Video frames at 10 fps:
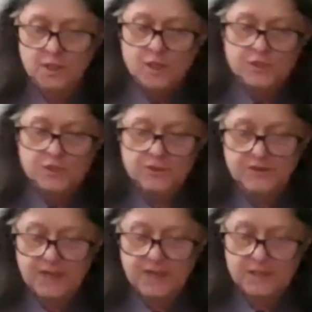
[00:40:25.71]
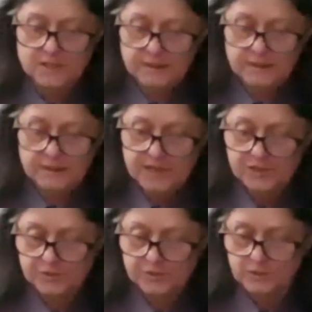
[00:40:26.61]
Judith Hanson
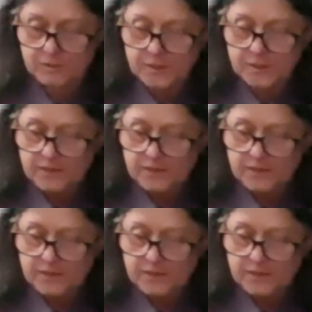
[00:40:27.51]
Lassiter,